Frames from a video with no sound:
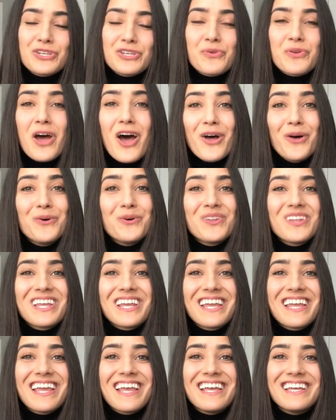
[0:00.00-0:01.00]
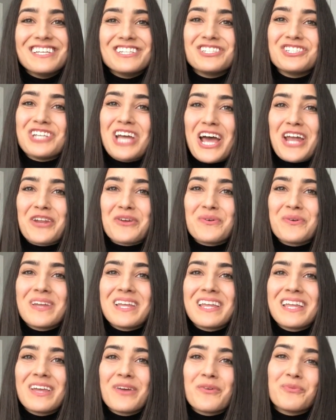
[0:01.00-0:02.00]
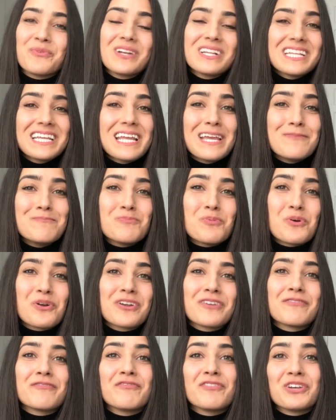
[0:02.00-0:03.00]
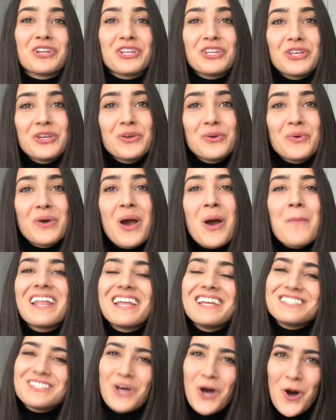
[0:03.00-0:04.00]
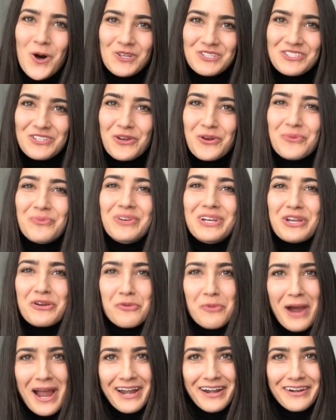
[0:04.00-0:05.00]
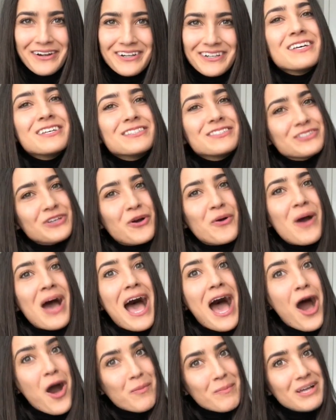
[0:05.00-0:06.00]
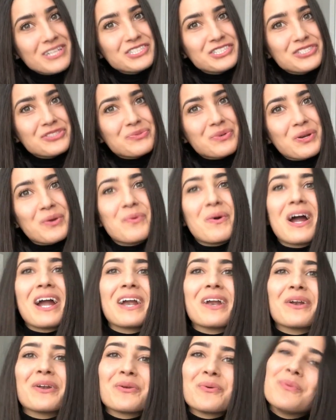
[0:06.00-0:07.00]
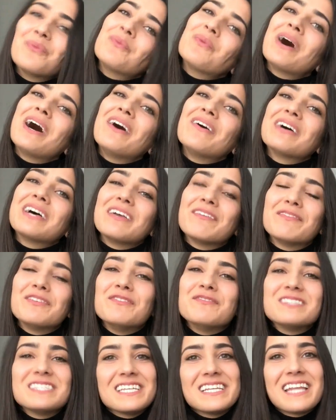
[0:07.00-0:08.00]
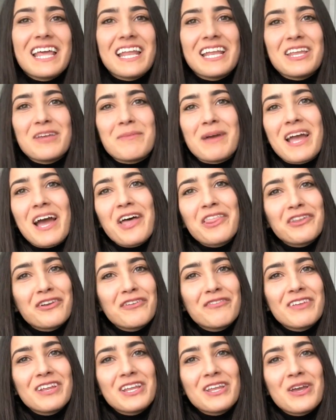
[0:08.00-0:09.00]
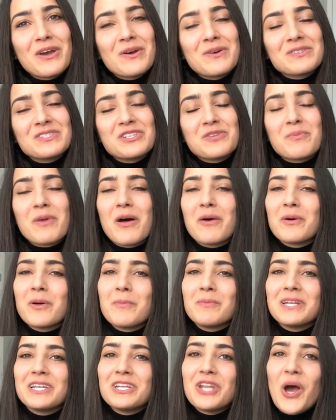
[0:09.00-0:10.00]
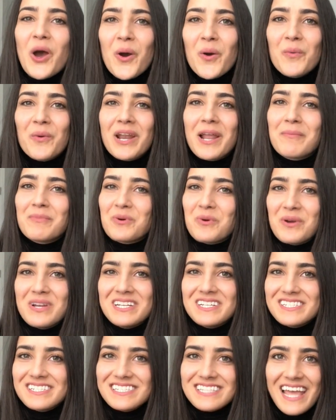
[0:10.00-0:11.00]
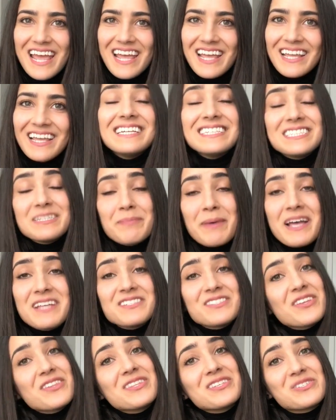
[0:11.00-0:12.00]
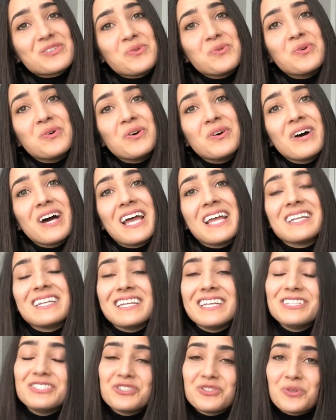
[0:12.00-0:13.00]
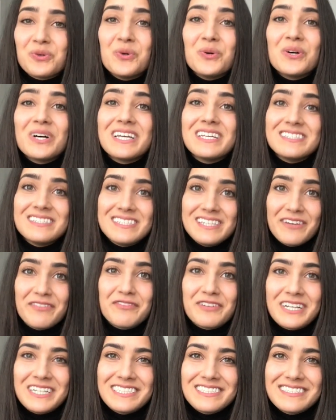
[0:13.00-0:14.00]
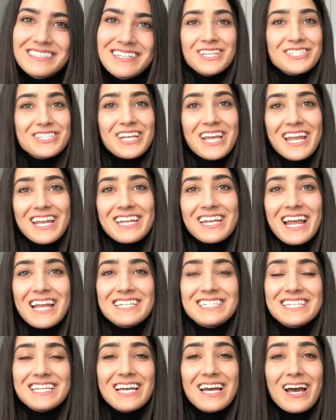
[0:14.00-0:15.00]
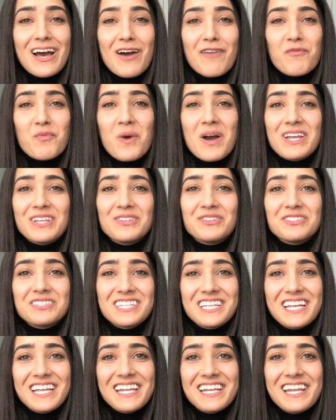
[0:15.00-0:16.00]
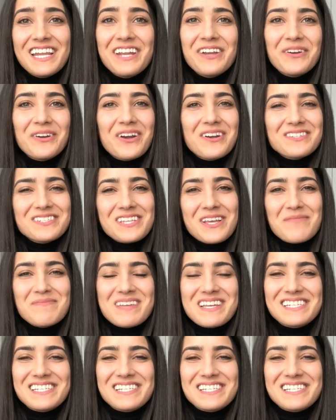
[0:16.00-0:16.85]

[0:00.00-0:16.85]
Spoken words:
So not only is shadowing really important for you, it's also required. So how much is required? Well, if you've seen any of my other videos, you probably know what I'm going to say. It depends on the school, and each school is different. To get an idea of what you'll need, here are some